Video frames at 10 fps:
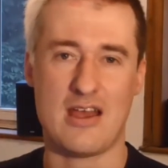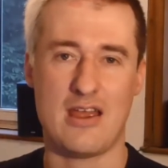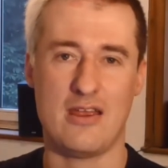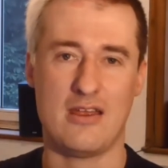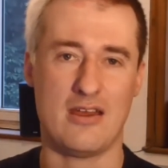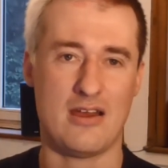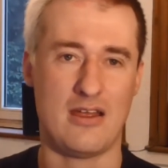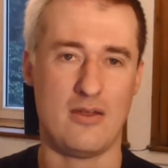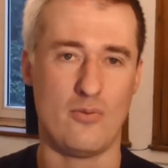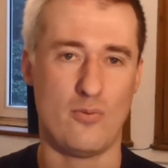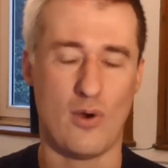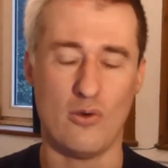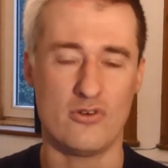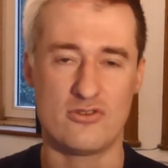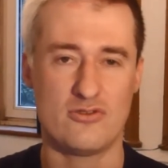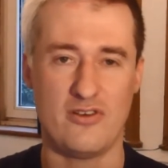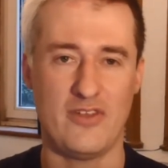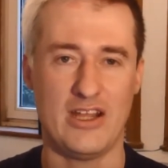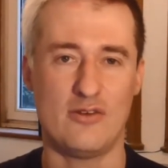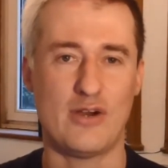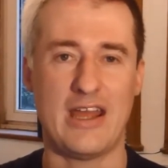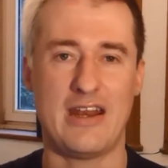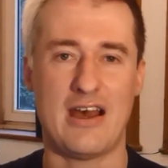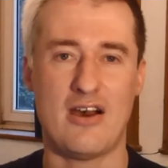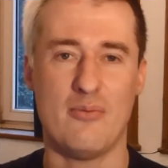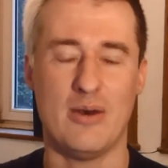I won't reveal right now.